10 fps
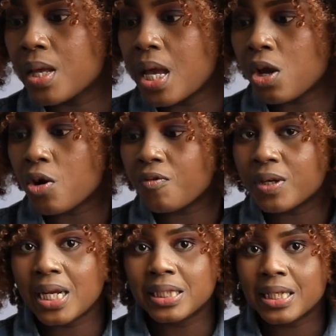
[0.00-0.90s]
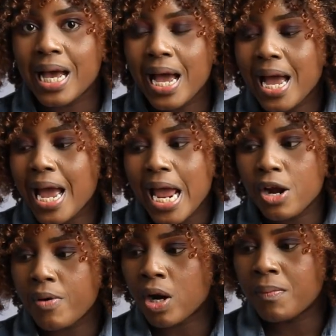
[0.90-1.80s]
a cover letter,
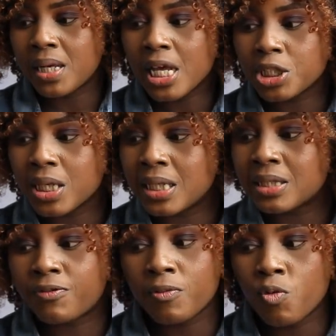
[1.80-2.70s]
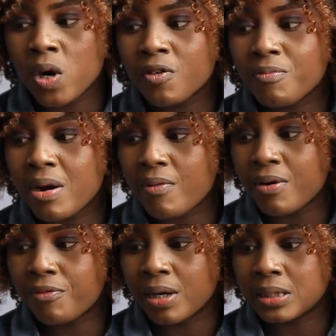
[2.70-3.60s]
a recommendation letter from one of my
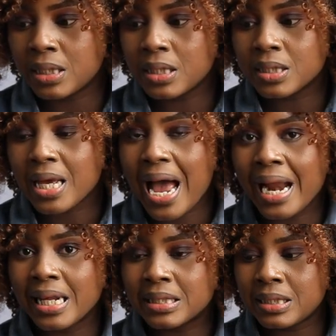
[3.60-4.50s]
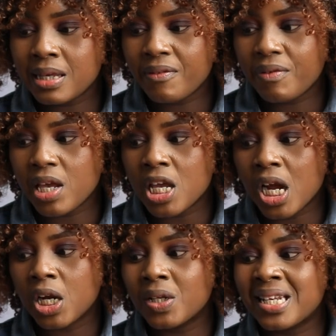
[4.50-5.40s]
references, and a CV
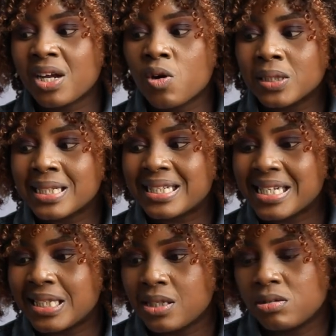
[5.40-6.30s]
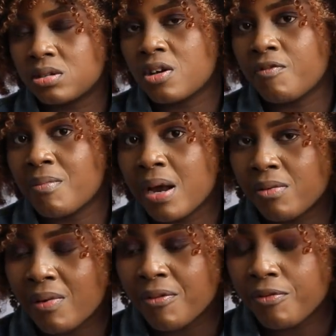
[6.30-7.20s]
including the contact details of my
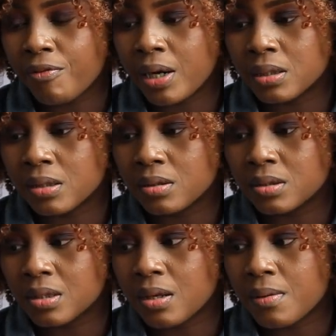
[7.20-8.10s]
referees.